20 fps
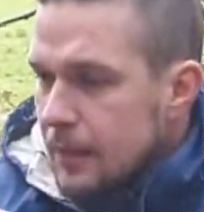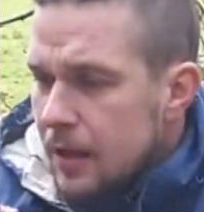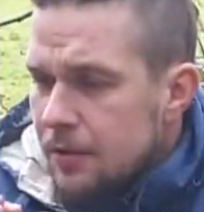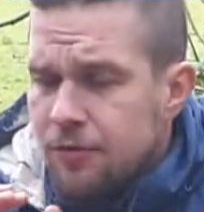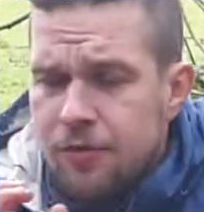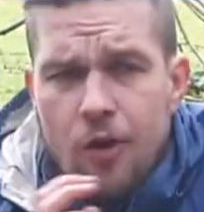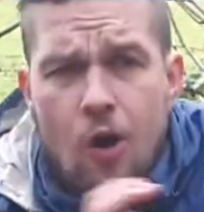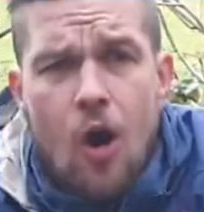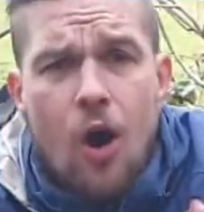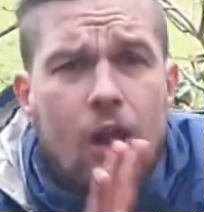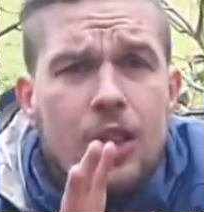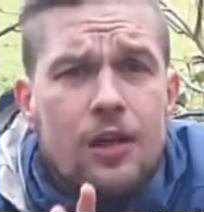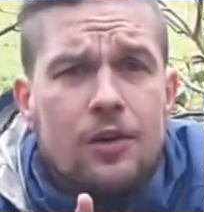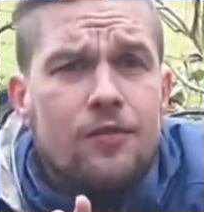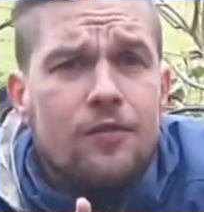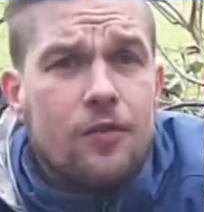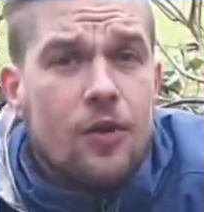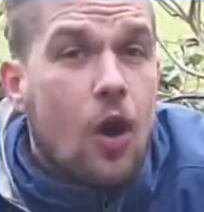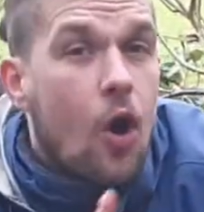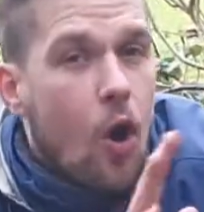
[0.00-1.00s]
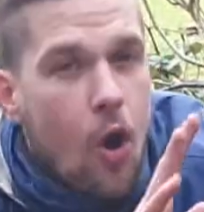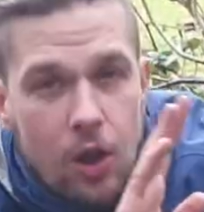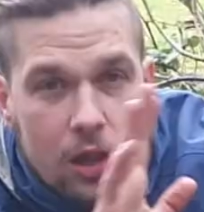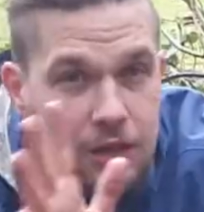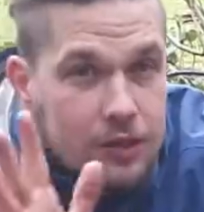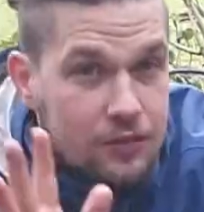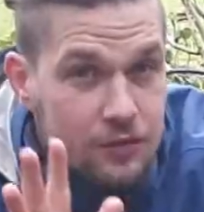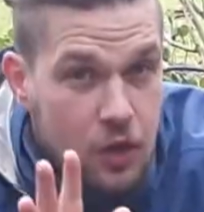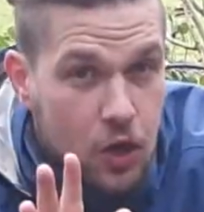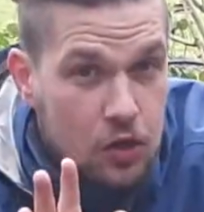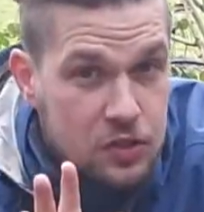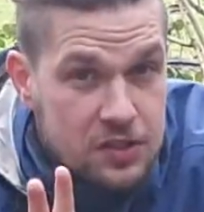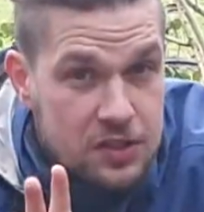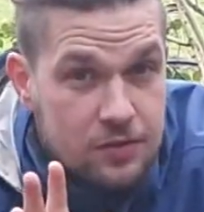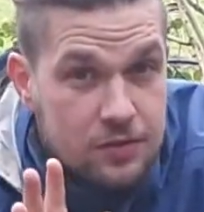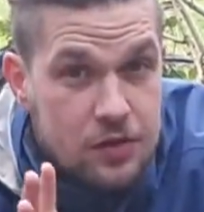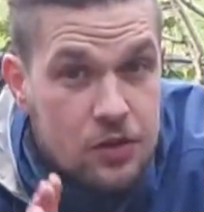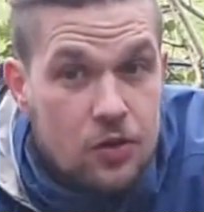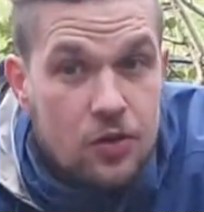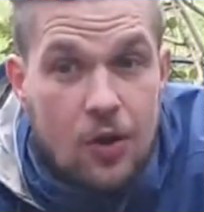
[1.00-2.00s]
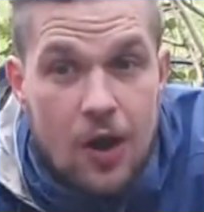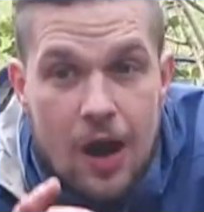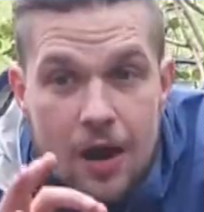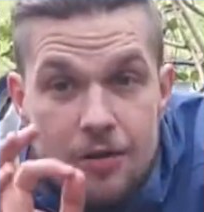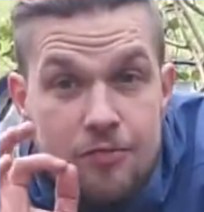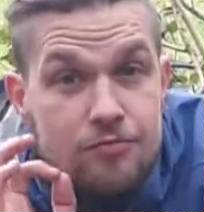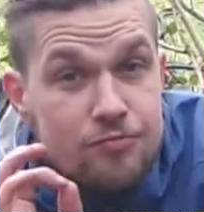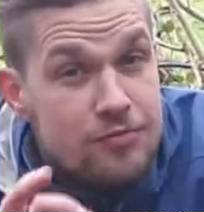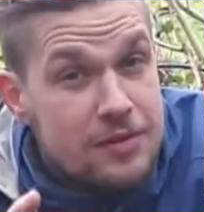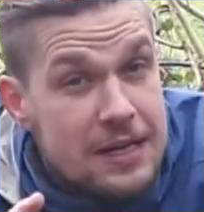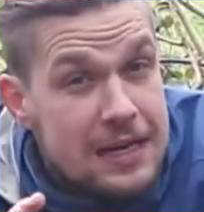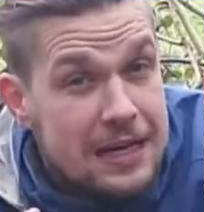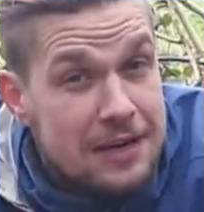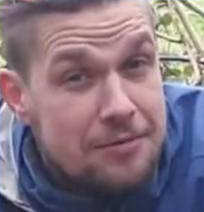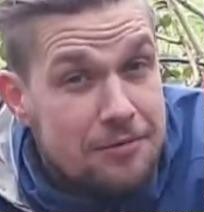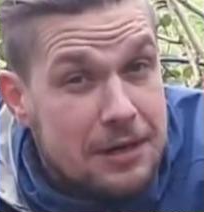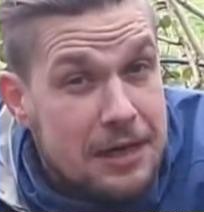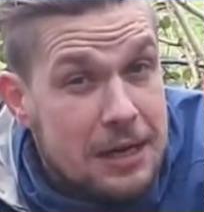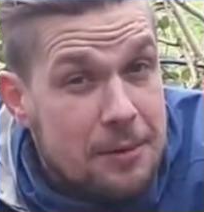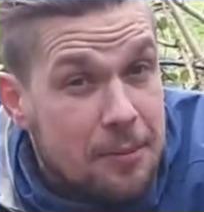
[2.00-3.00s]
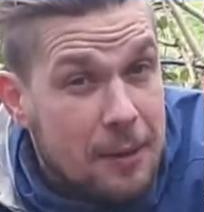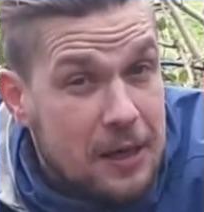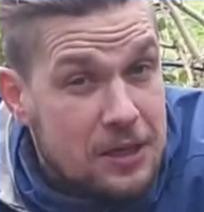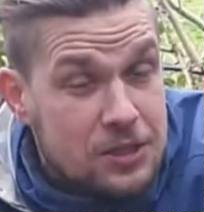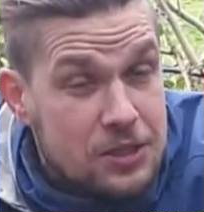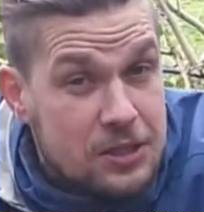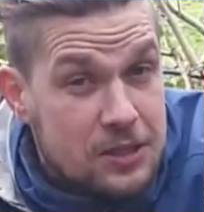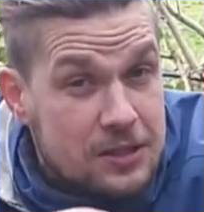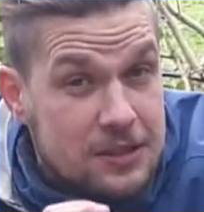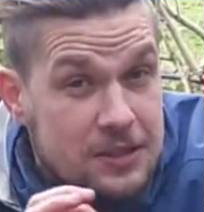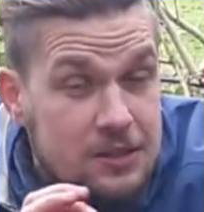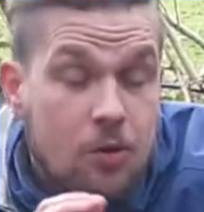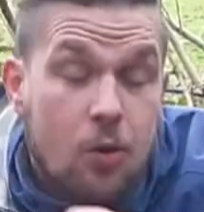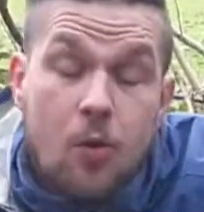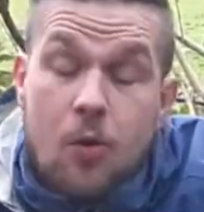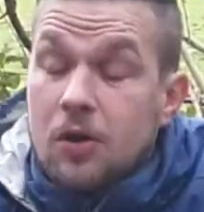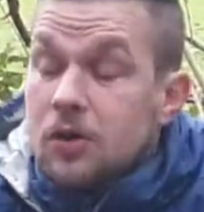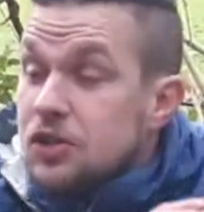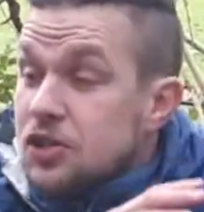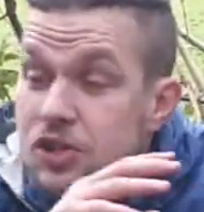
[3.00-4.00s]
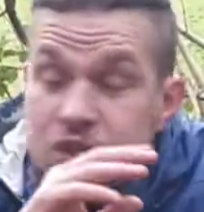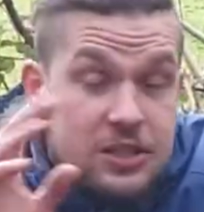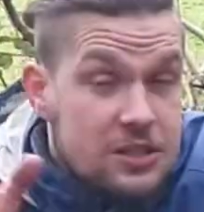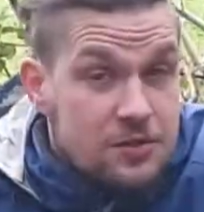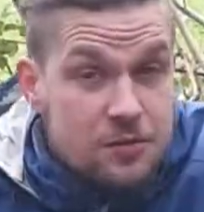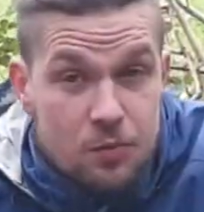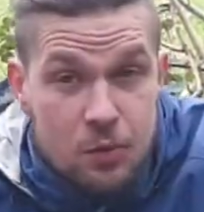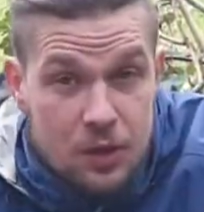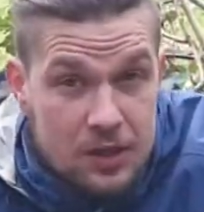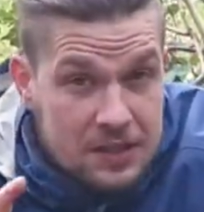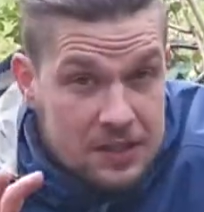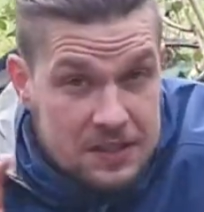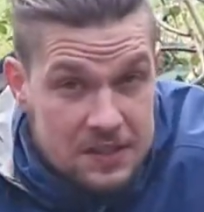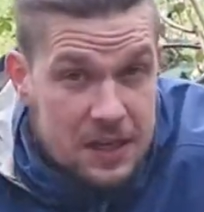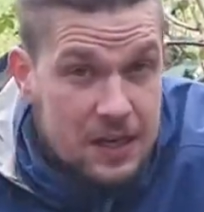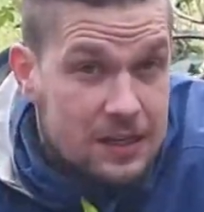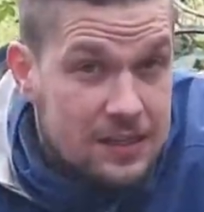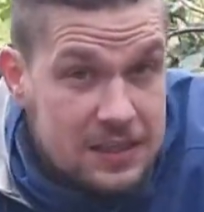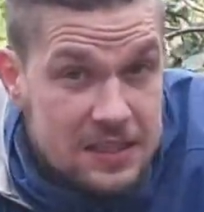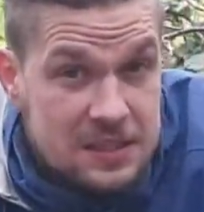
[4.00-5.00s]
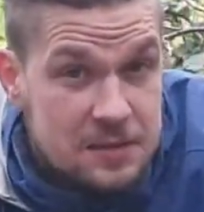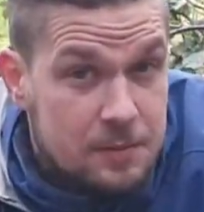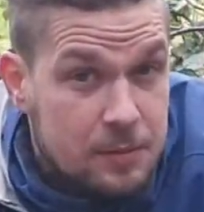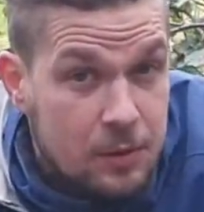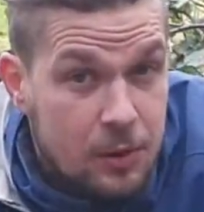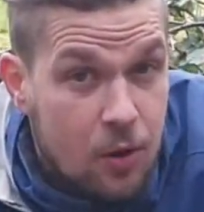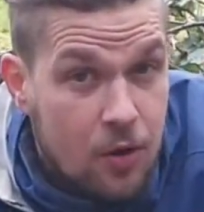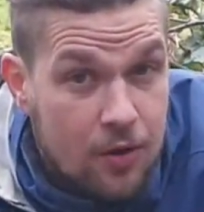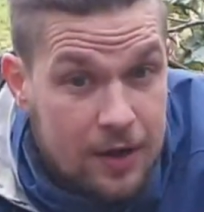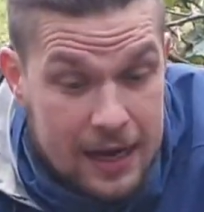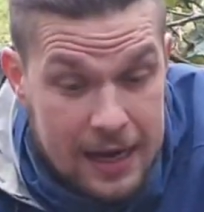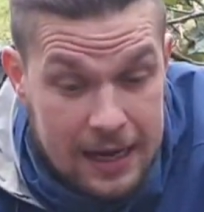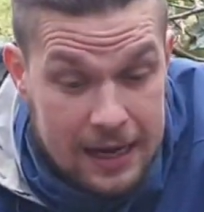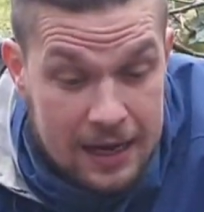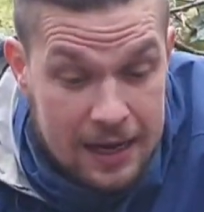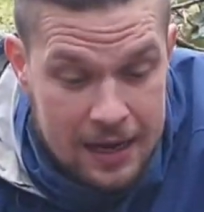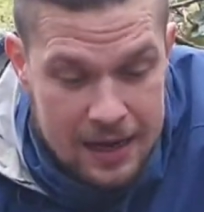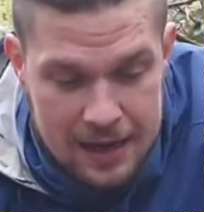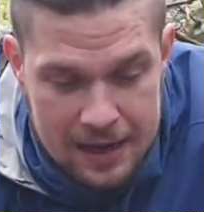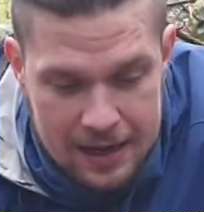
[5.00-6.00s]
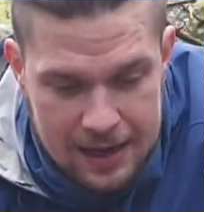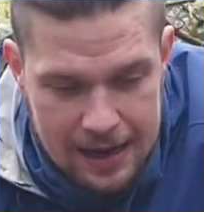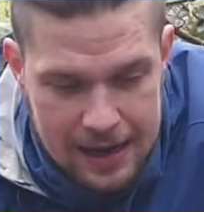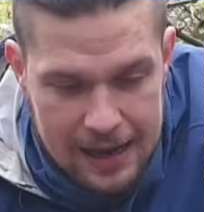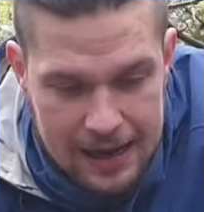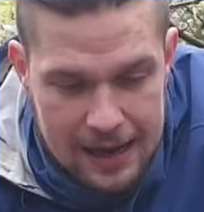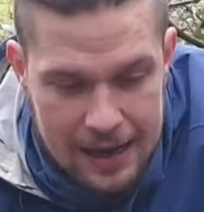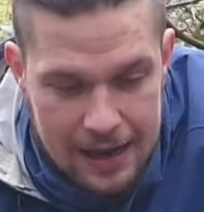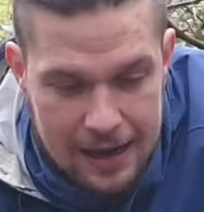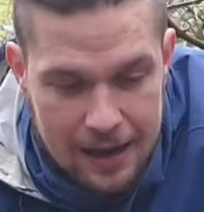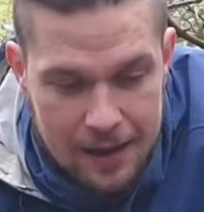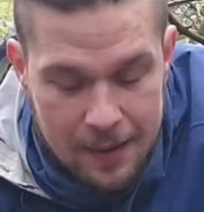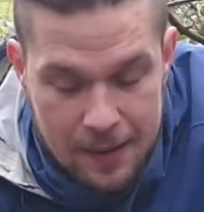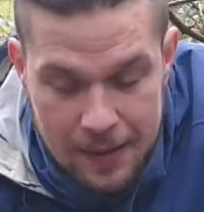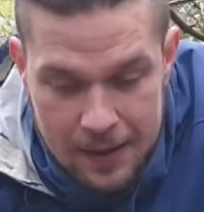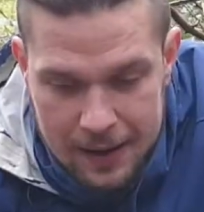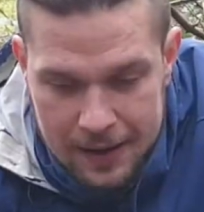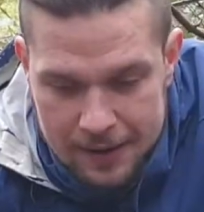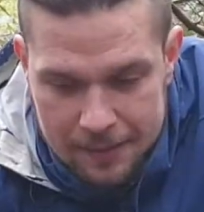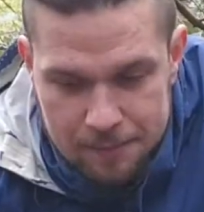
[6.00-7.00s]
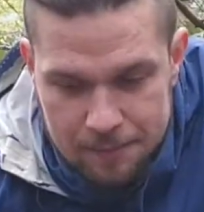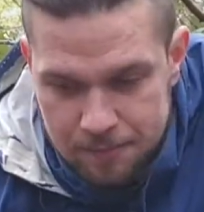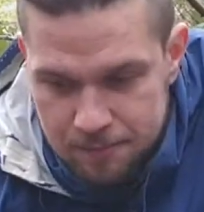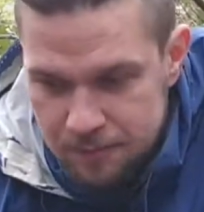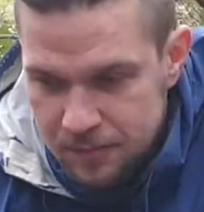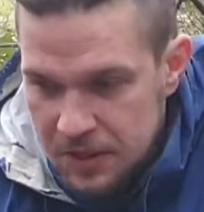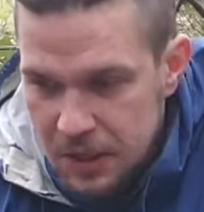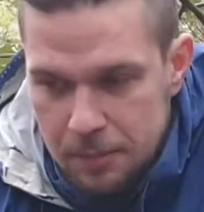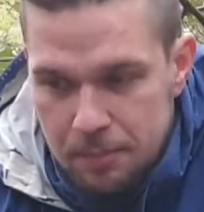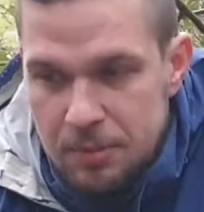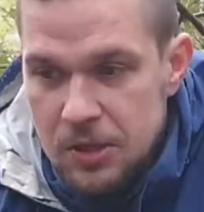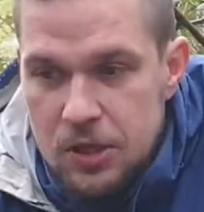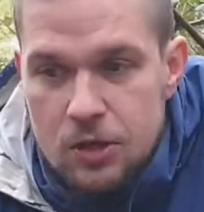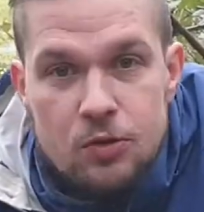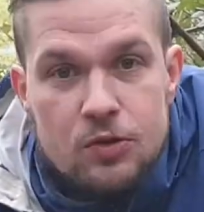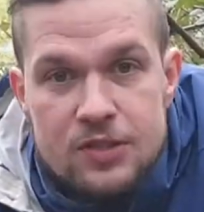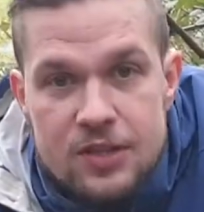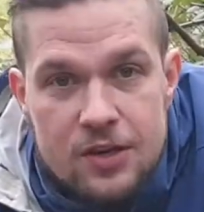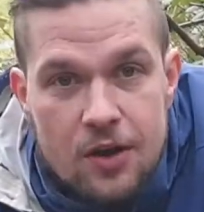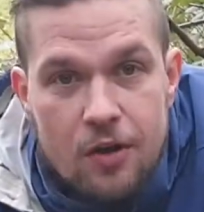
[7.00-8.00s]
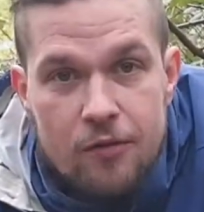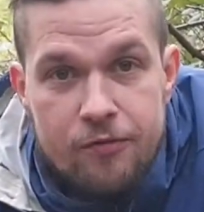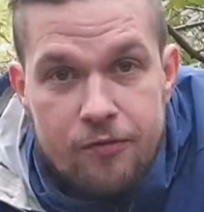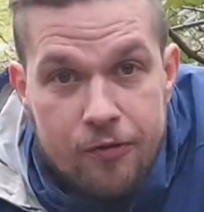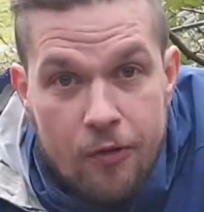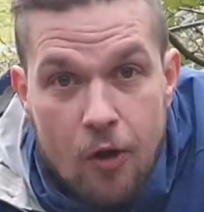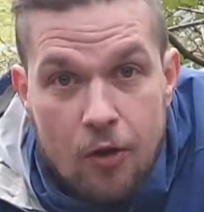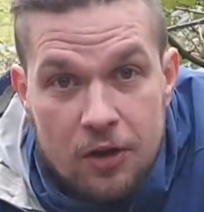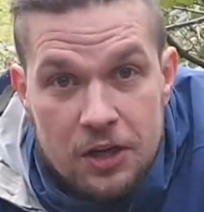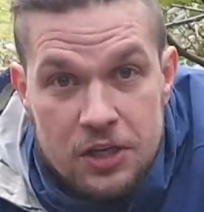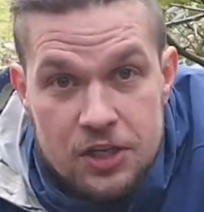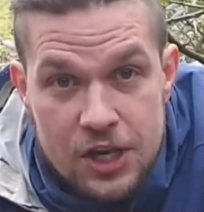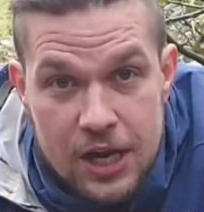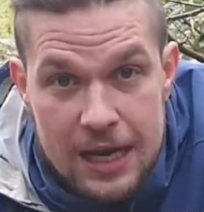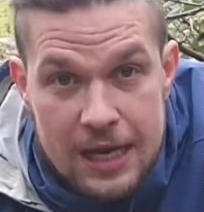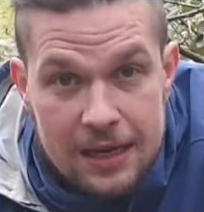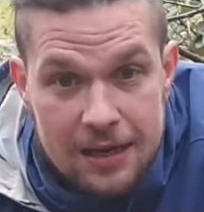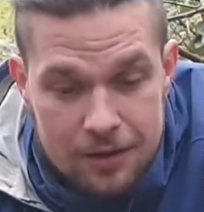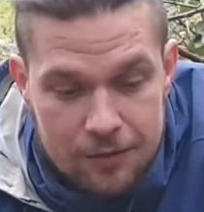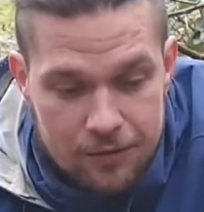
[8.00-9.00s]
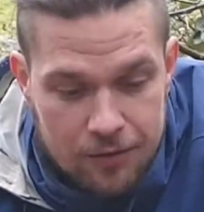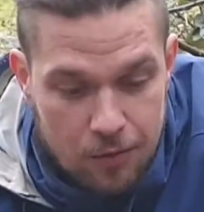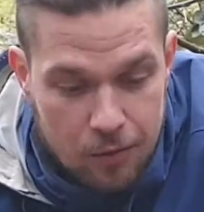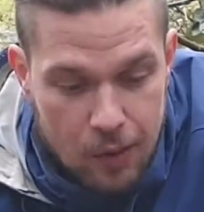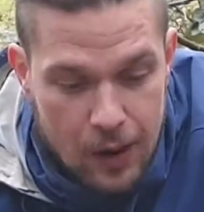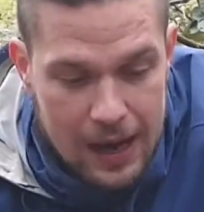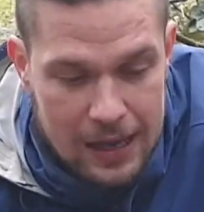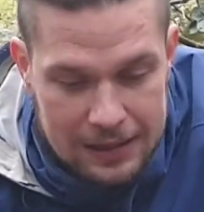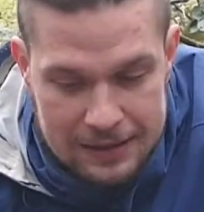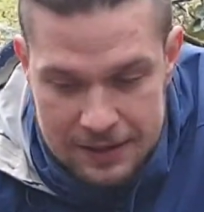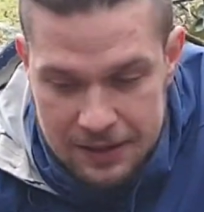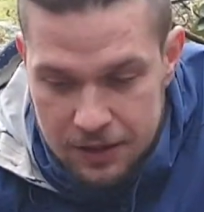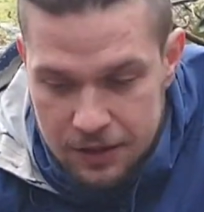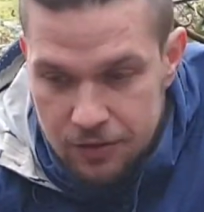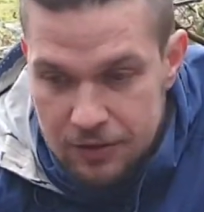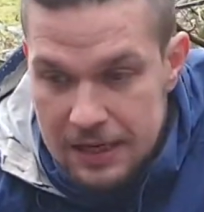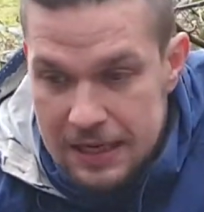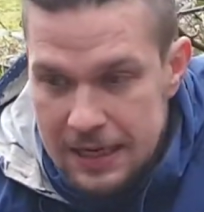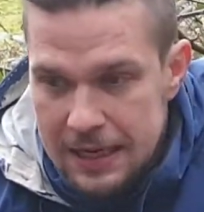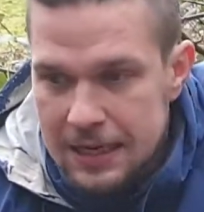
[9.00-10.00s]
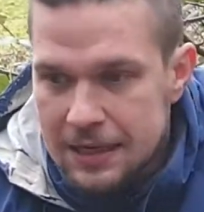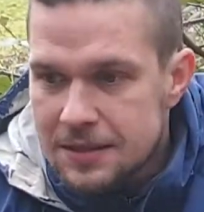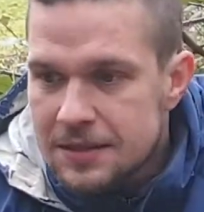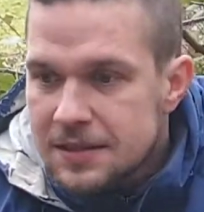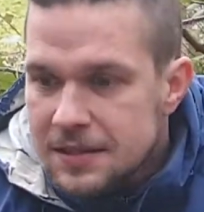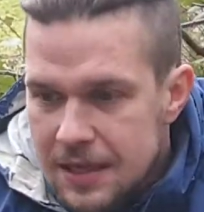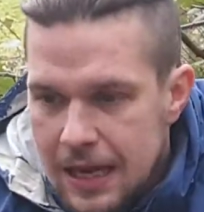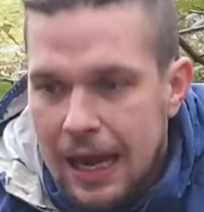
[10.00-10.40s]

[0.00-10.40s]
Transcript: For all of those of you who are really passionate or just want to start exploring the beauty of foraging for wild ingredients,